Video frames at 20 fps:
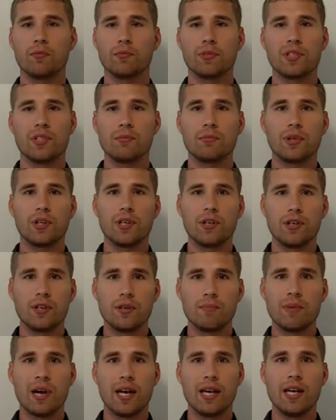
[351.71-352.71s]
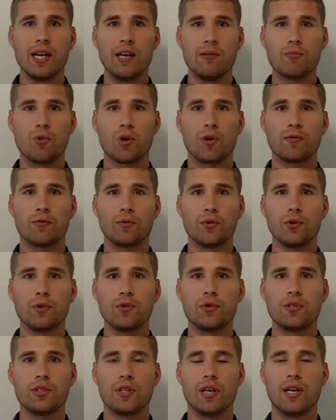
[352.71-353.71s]
simply by eating more
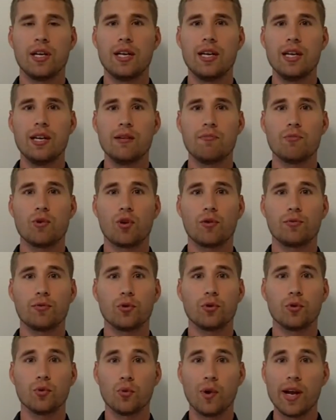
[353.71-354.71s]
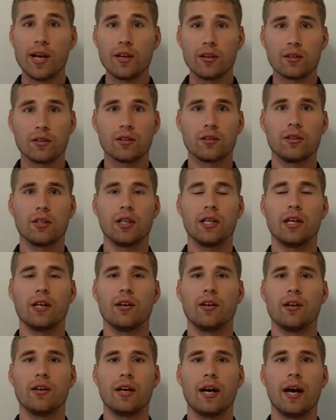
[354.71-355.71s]
fruits and eating more fruit regularly in
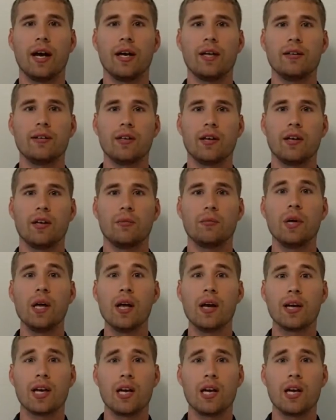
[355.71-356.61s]
our diet to help